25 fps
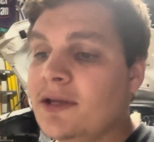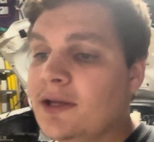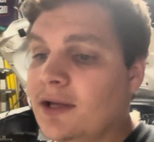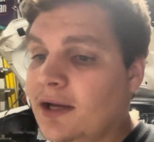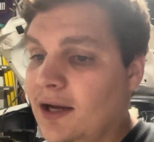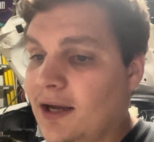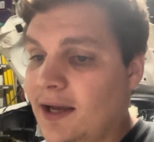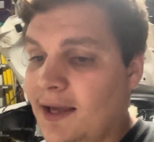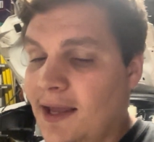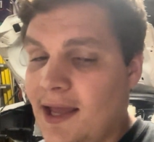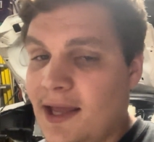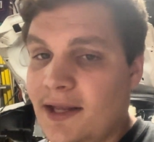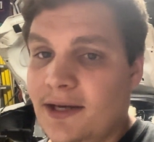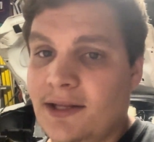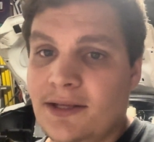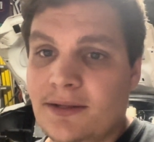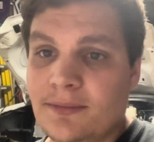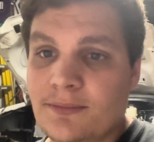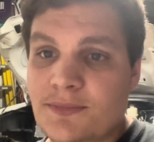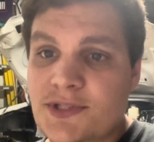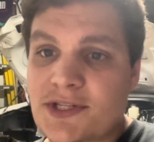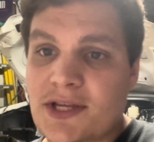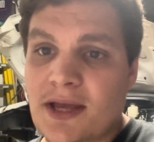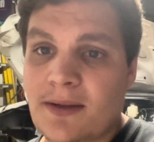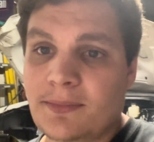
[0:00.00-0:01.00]
I had
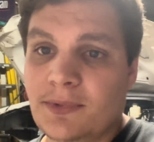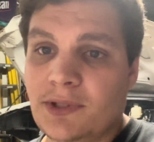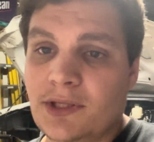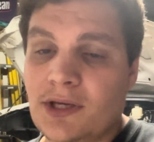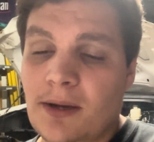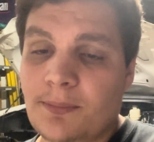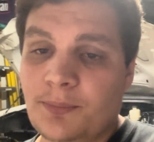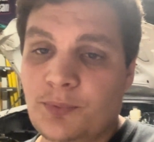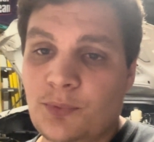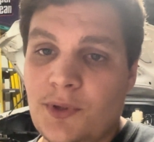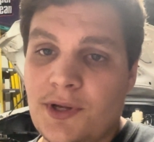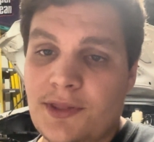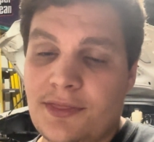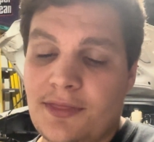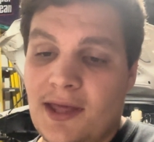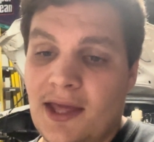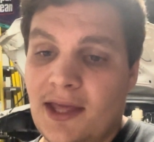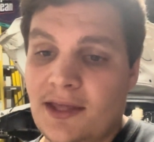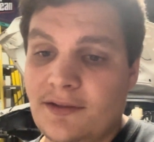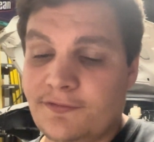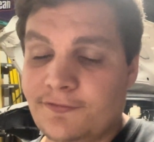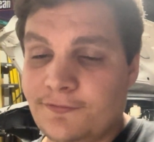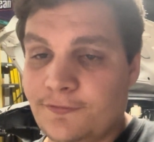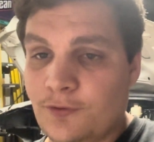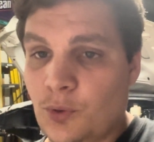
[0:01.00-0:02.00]
him set me up with
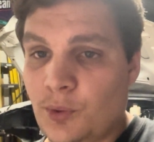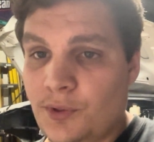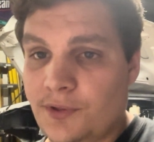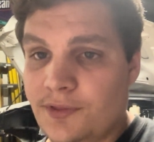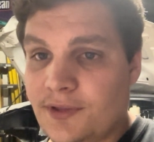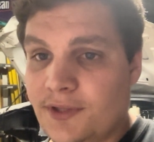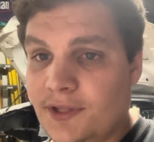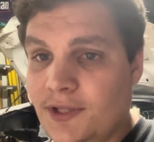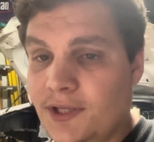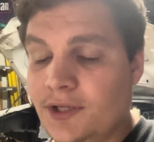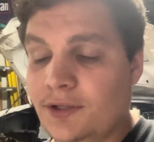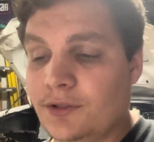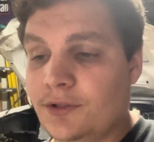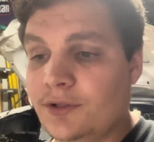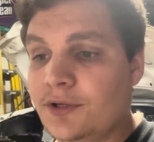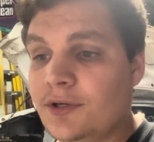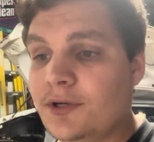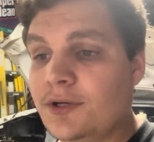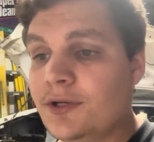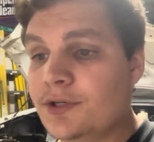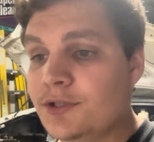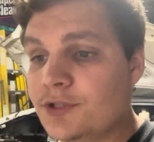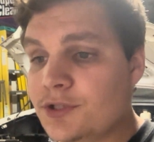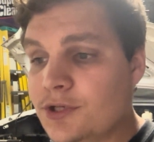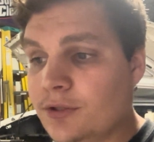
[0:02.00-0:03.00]
a 4th
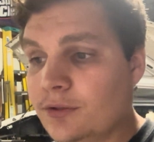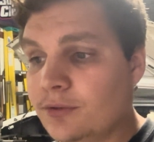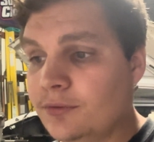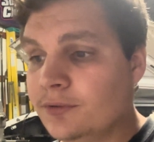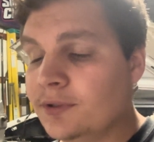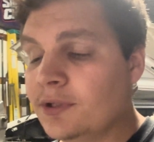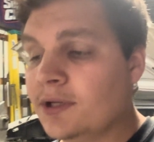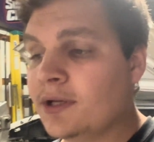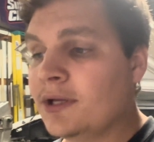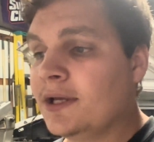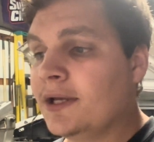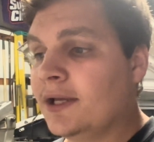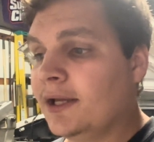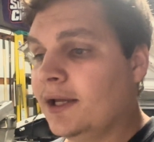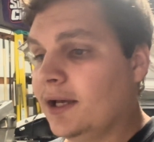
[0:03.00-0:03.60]
gear tune.